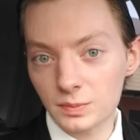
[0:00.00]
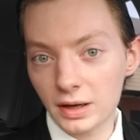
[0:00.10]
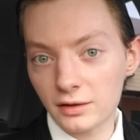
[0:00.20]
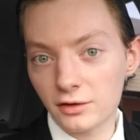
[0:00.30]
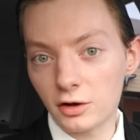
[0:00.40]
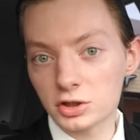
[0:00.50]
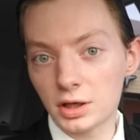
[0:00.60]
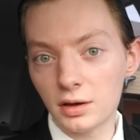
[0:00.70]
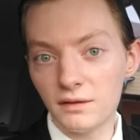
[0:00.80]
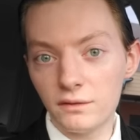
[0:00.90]
by
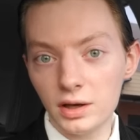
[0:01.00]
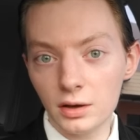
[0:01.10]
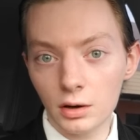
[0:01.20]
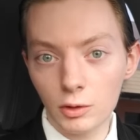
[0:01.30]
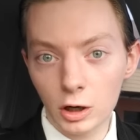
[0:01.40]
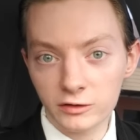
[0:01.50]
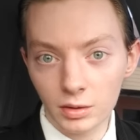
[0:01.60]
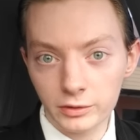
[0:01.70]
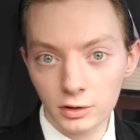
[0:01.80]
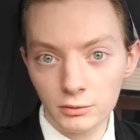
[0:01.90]
searching
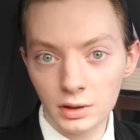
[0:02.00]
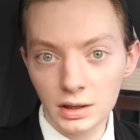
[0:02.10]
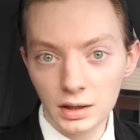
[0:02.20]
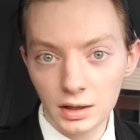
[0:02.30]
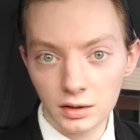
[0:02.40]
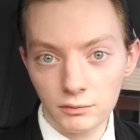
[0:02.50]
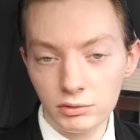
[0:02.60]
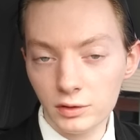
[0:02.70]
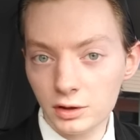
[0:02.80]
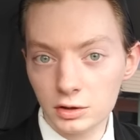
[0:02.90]
VORW. It's a
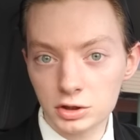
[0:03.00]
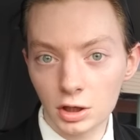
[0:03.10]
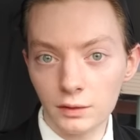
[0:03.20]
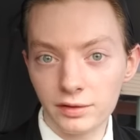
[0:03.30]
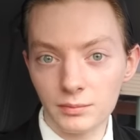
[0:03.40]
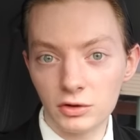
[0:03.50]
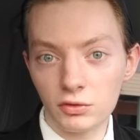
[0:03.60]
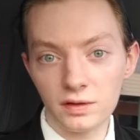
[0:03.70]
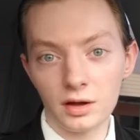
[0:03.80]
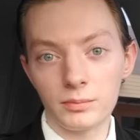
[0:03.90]
really good show of some
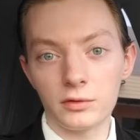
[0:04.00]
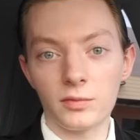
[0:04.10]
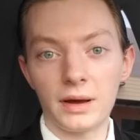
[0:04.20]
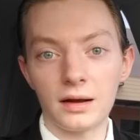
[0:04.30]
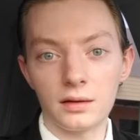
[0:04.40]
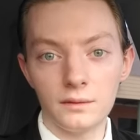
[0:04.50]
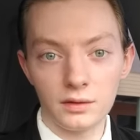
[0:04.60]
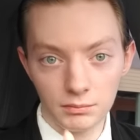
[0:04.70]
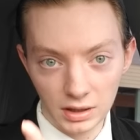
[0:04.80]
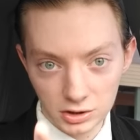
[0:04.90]
interesting perspective.
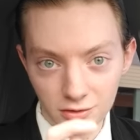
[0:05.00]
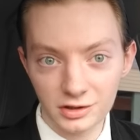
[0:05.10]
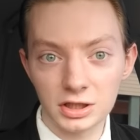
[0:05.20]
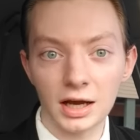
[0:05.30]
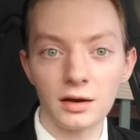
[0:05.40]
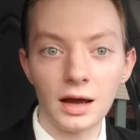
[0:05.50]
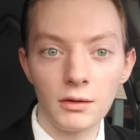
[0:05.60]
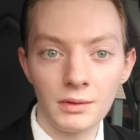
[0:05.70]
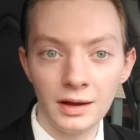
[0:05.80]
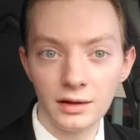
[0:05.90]
Make sure you check it
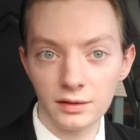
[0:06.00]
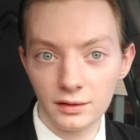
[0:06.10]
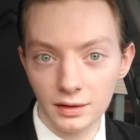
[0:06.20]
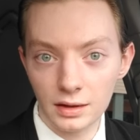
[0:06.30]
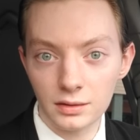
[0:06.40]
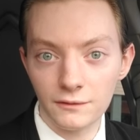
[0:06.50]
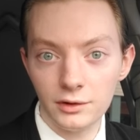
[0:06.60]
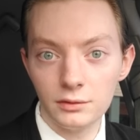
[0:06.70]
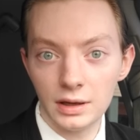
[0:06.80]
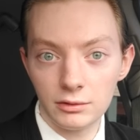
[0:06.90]
out. See you again in a
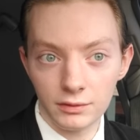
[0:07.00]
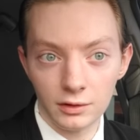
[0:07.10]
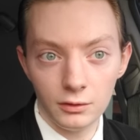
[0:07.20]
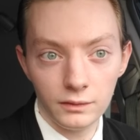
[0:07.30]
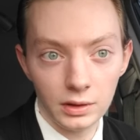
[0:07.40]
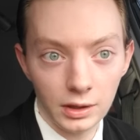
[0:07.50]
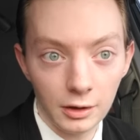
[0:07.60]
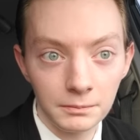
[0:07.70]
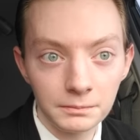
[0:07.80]
few days with a new video.